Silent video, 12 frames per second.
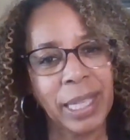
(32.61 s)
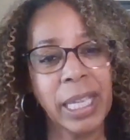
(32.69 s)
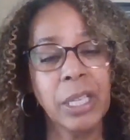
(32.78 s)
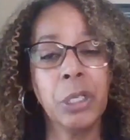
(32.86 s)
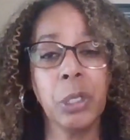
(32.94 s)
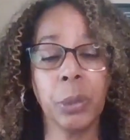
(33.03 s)

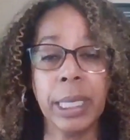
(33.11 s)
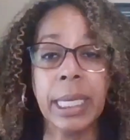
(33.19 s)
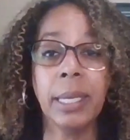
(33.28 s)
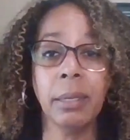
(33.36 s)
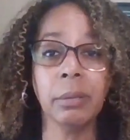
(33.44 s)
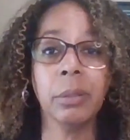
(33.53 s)
It's your
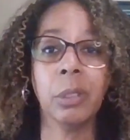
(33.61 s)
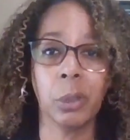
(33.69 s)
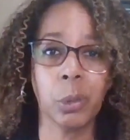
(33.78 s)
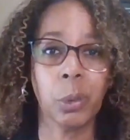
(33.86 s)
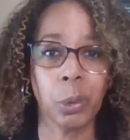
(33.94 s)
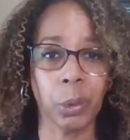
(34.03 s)
healed
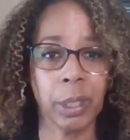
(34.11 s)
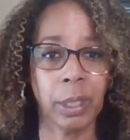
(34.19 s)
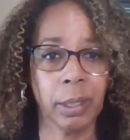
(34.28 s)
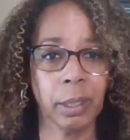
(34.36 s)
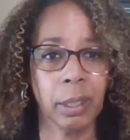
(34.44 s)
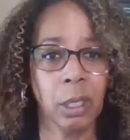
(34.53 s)

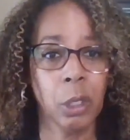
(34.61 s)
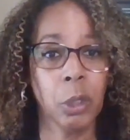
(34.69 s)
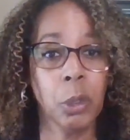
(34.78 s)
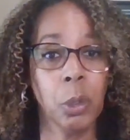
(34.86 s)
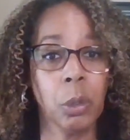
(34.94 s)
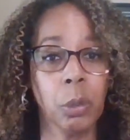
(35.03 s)
story,
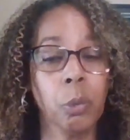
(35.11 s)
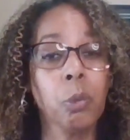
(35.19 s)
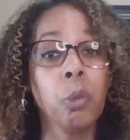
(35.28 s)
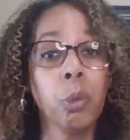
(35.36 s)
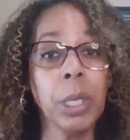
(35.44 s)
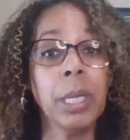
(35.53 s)
your
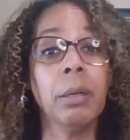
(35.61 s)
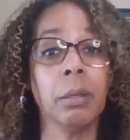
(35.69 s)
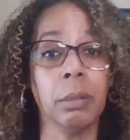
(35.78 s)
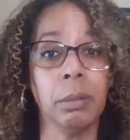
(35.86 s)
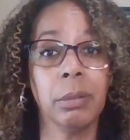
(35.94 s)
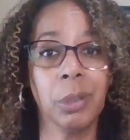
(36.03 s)

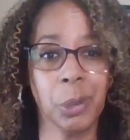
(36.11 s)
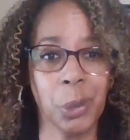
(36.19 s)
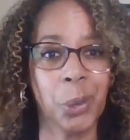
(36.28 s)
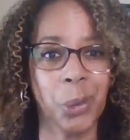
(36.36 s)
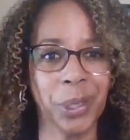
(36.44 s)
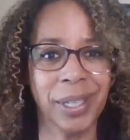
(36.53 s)
real
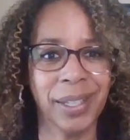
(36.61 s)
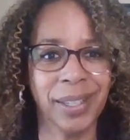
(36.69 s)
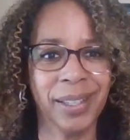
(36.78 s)
story,